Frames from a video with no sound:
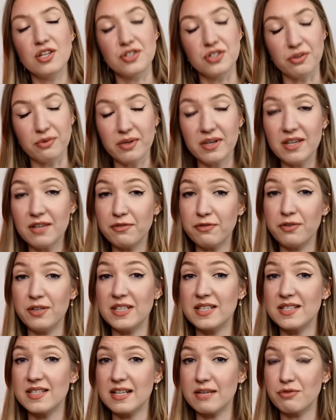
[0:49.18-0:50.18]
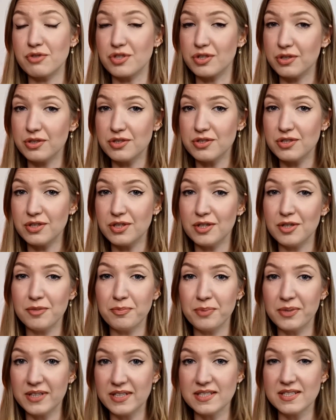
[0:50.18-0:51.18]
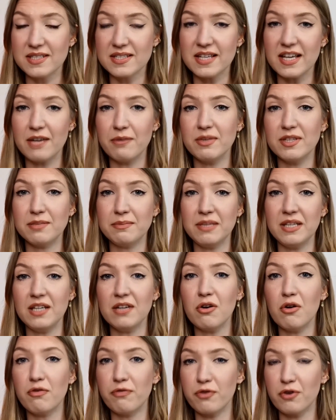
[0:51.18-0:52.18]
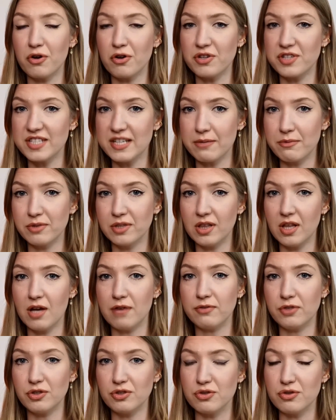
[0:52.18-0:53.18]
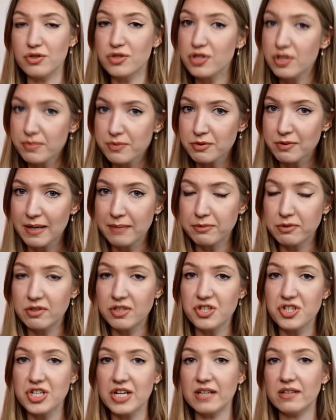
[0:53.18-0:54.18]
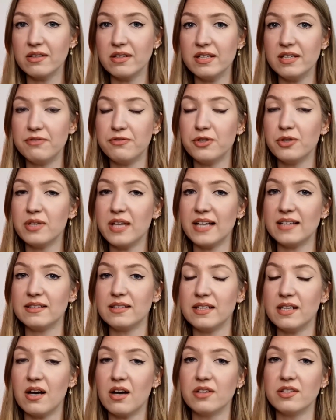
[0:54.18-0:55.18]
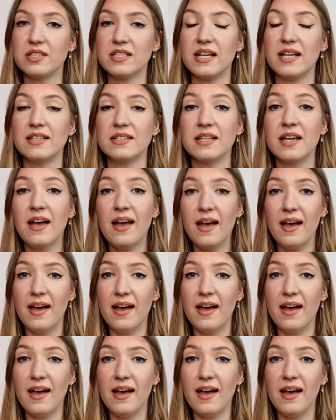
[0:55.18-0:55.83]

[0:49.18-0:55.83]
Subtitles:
So if it sounds good to you, please stay with me. Of course, I would love you to subscribe to this channel if you like the content.